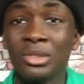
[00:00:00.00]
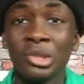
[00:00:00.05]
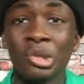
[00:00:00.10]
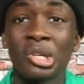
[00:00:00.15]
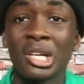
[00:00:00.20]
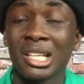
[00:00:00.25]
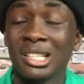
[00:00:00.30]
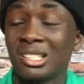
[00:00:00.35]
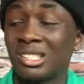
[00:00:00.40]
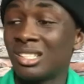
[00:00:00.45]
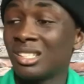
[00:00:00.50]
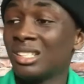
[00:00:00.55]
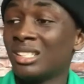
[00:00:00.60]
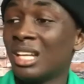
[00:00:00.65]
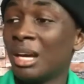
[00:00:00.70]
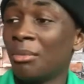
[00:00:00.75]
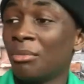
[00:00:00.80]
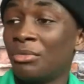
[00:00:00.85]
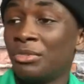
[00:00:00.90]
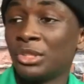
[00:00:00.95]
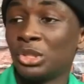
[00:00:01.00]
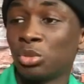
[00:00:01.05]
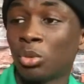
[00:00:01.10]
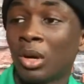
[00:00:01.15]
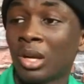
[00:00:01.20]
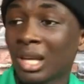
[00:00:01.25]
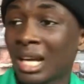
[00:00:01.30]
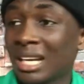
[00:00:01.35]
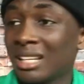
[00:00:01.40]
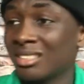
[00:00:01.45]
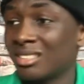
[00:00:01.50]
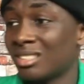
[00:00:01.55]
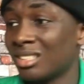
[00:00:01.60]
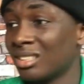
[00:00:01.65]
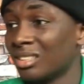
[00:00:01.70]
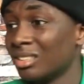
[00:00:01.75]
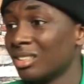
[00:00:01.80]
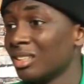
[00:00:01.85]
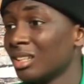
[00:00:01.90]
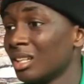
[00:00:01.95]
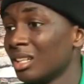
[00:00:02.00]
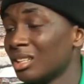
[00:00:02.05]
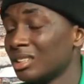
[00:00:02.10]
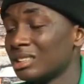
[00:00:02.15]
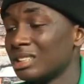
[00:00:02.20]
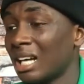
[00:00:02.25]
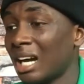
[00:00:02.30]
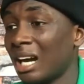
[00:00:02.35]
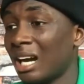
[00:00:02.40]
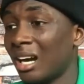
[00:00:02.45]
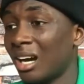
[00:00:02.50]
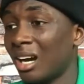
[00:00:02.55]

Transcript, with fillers: you can see them visualizing that